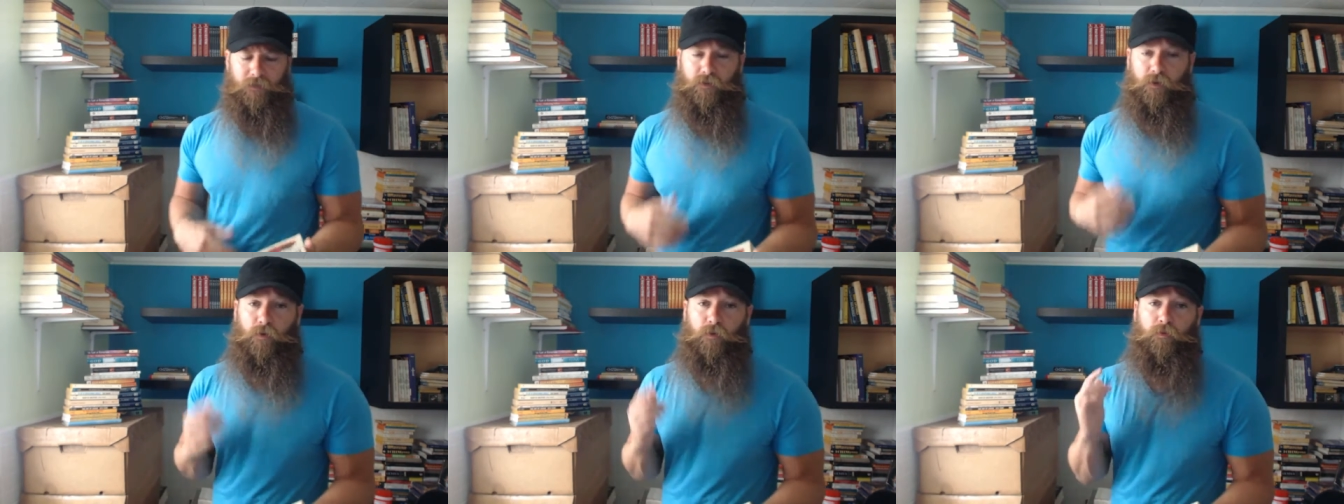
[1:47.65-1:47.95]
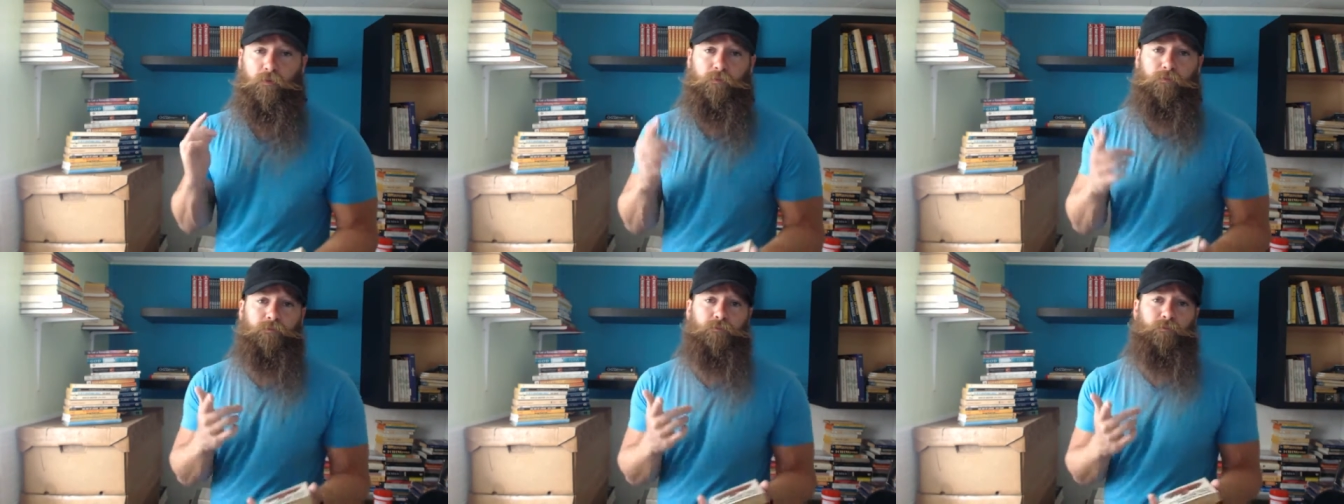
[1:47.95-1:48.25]

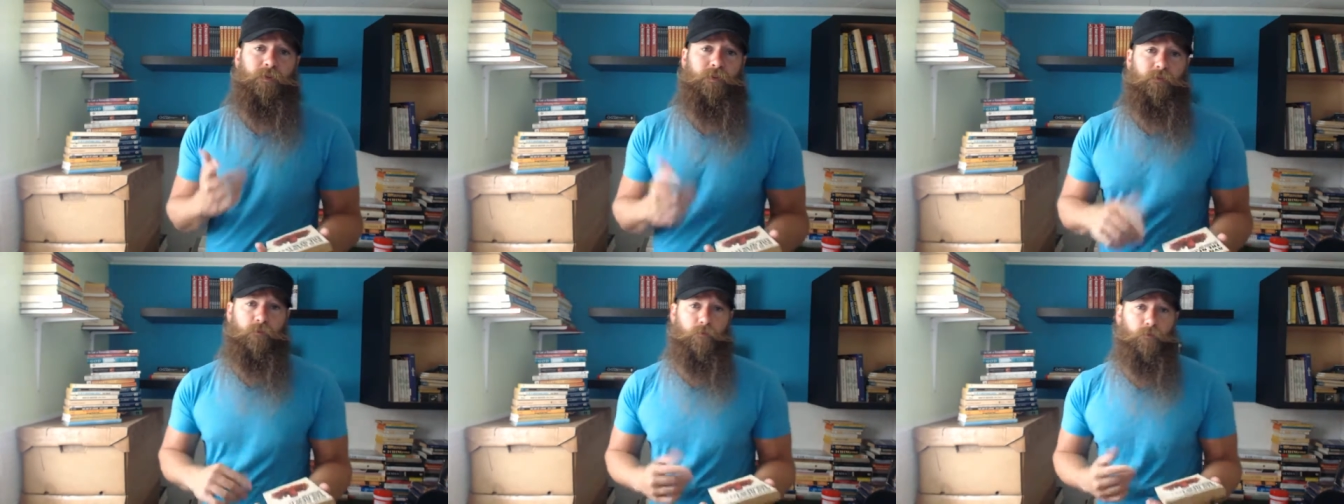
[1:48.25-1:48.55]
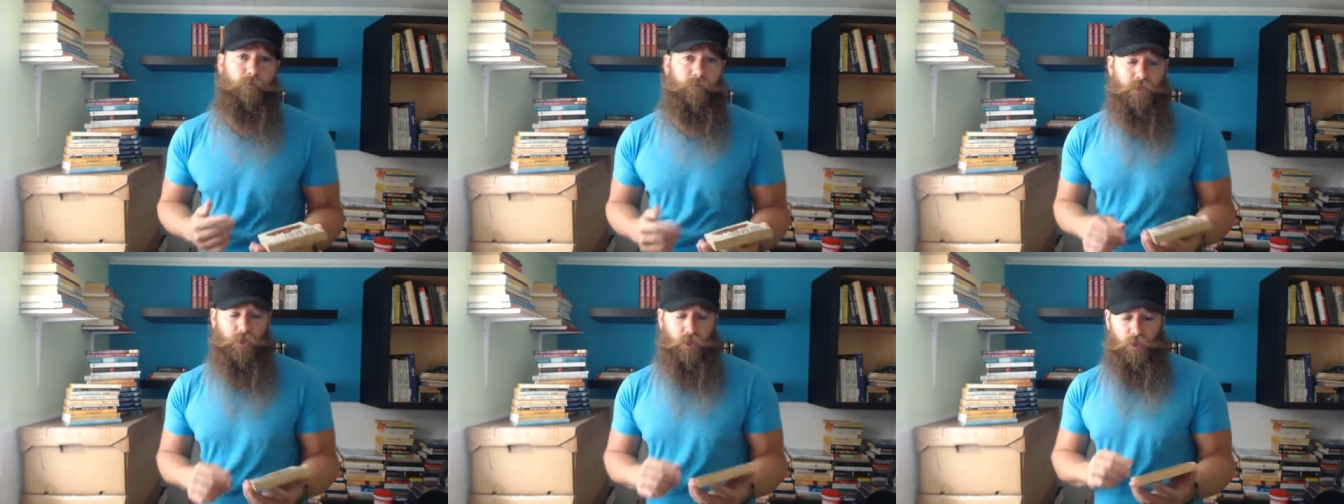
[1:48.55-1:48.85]
So
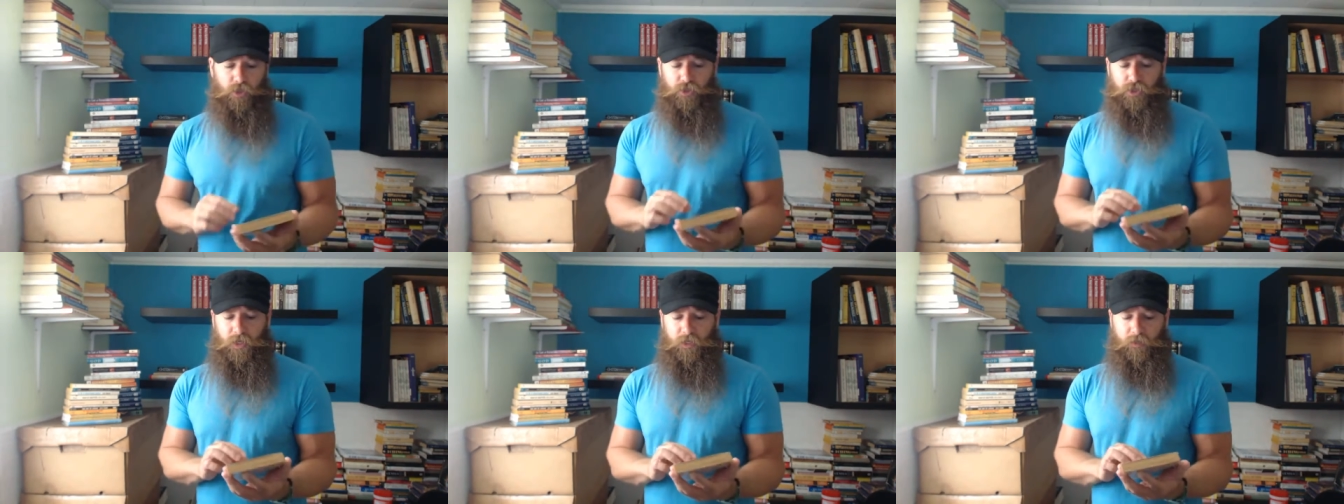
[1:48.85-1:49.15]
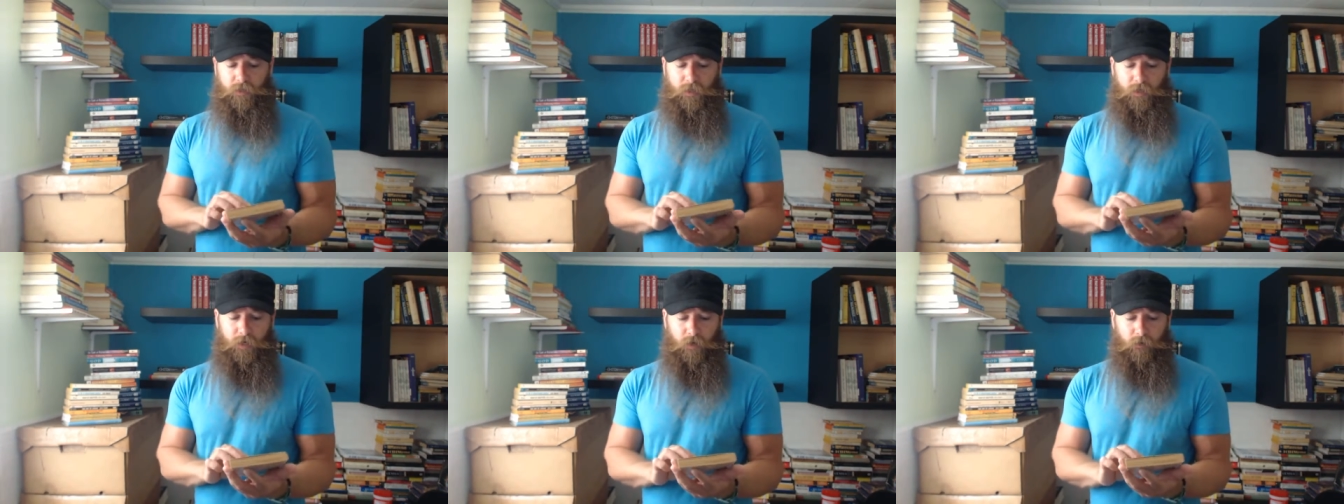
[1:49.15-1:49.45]
be sure to
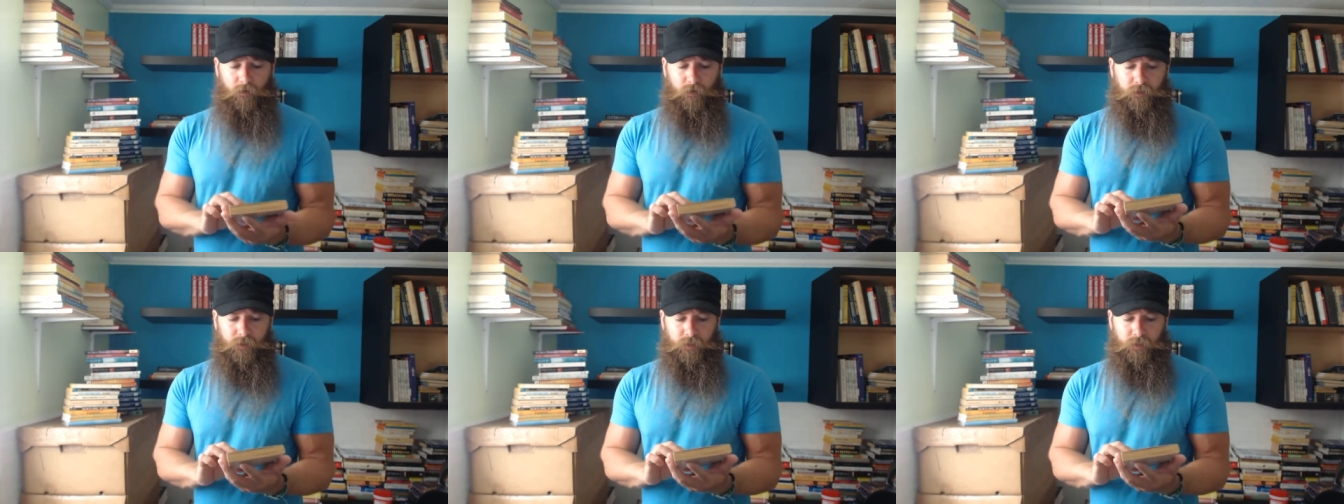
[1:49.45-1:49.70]
check that out